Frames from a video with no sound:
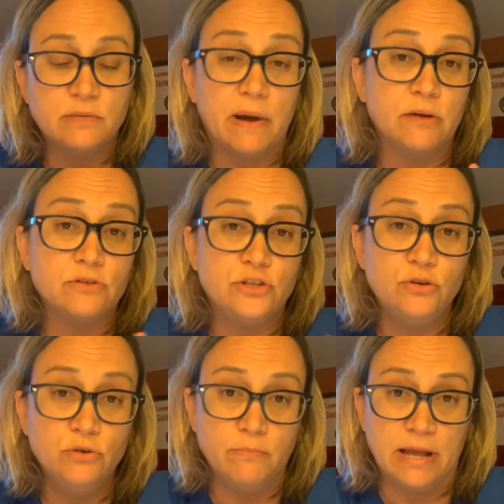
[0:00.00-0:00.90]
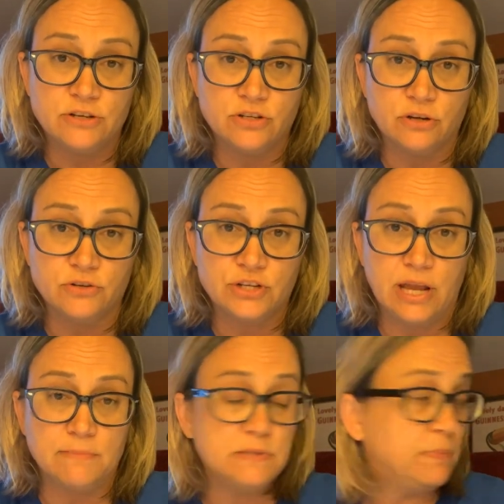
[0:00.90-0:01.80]
about two-dimensional
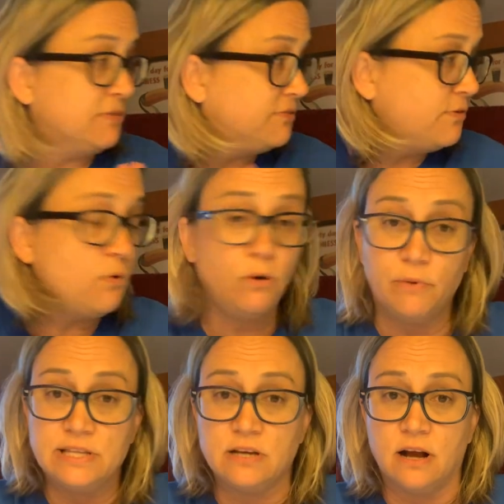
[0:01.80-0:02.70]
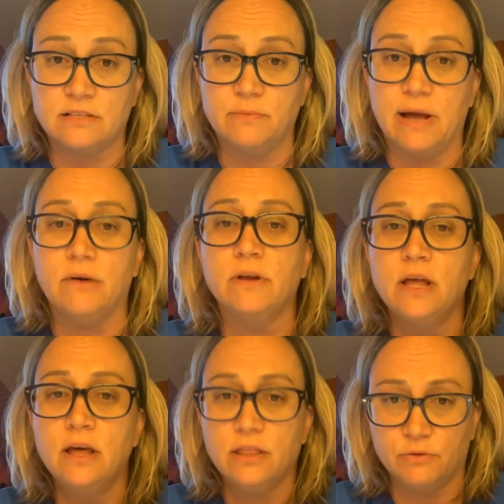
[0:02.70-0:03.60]
shapes before we talked about
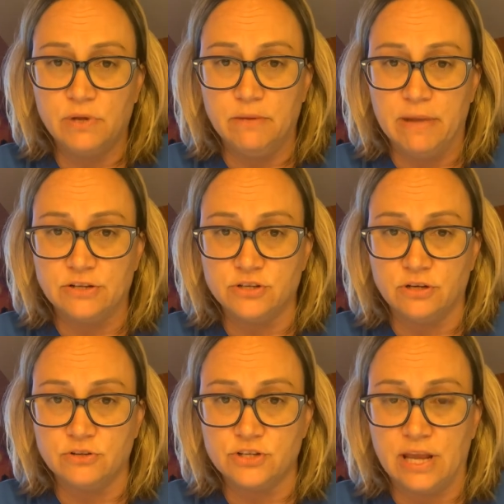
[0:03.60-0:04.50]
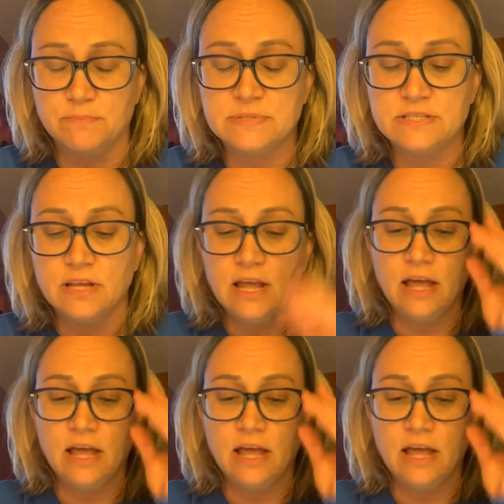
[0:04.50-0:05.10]
three-dimensional shapes.